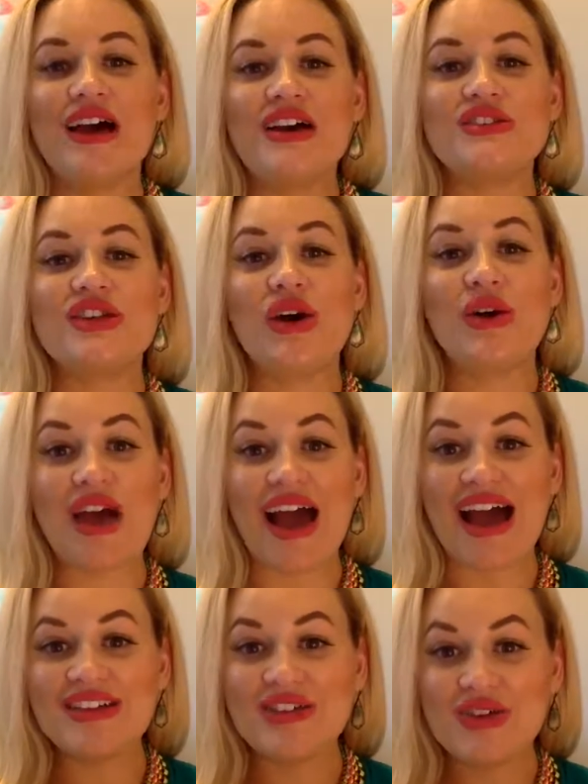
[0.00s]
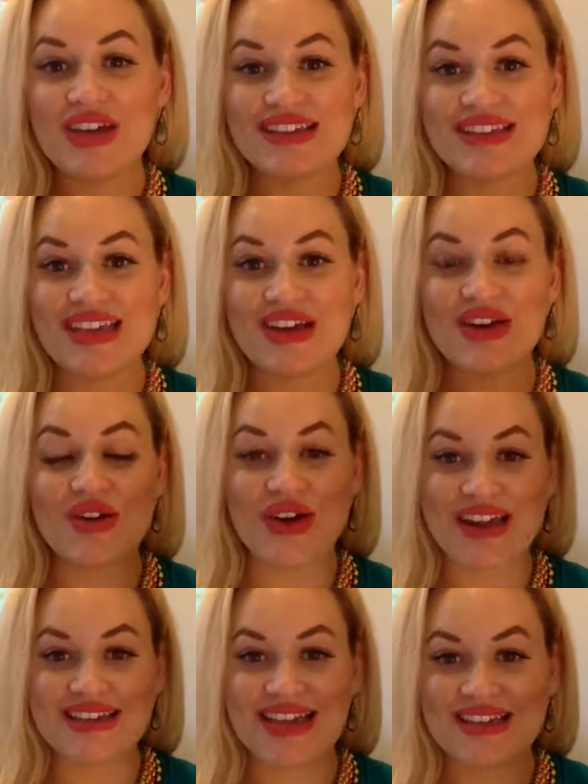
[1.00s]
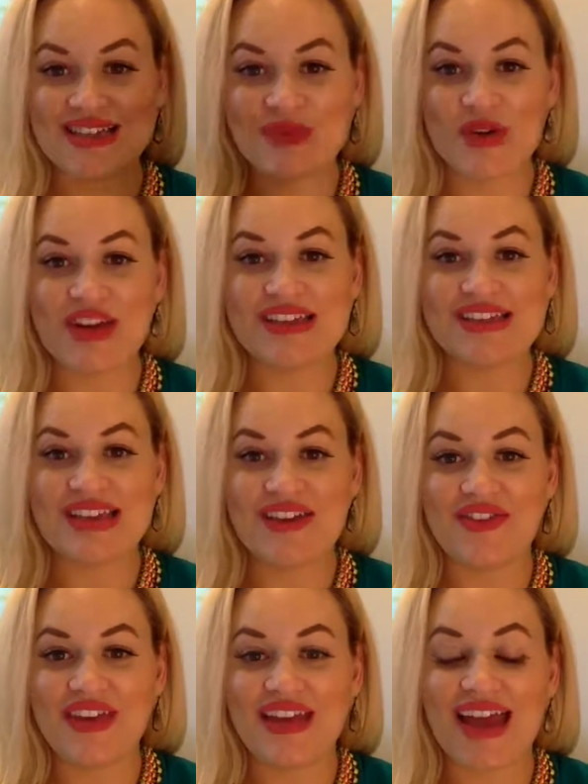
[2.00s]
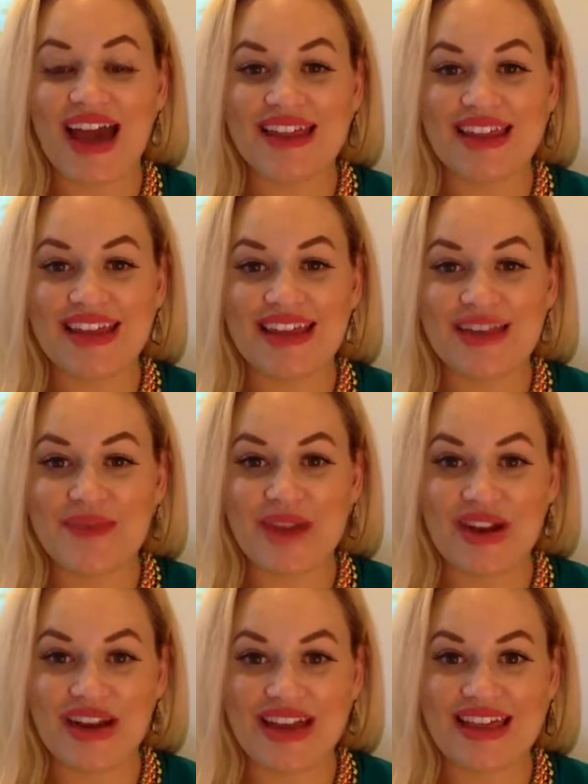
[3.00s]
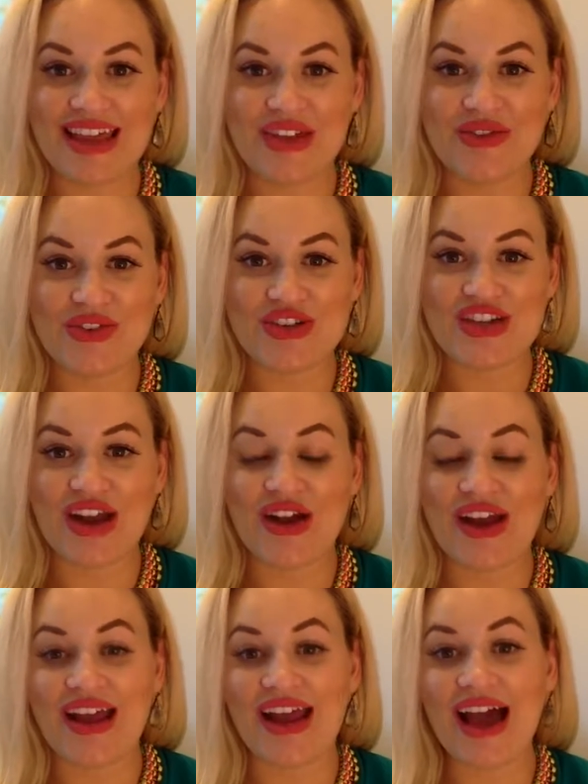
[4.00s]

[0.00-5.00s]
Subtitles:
So as you can see here, great testimonies, Stephanie, Kathy, and Meredith. Thank you for sharing.